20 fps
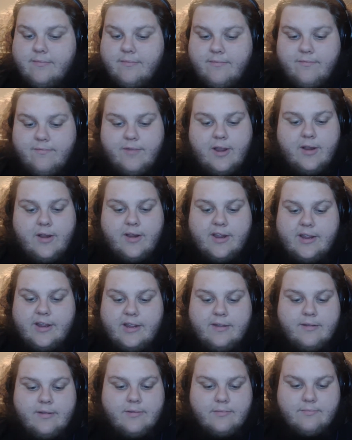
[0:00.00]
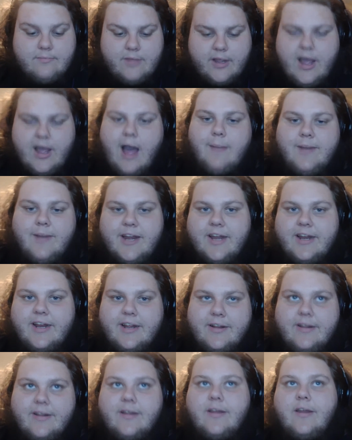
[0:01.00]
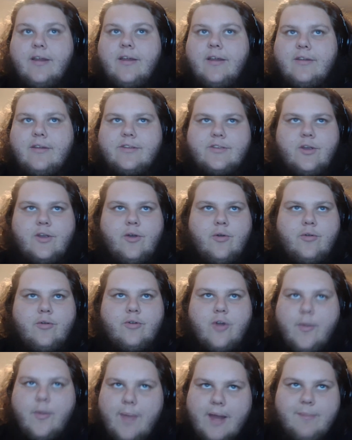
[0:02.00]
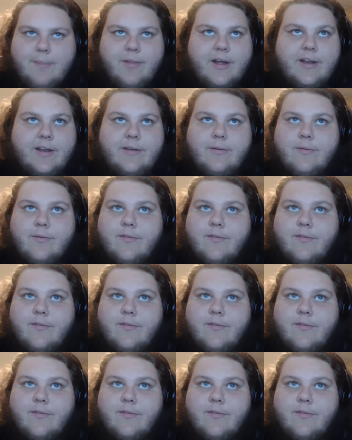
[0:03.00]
very accommodating, so no bad blood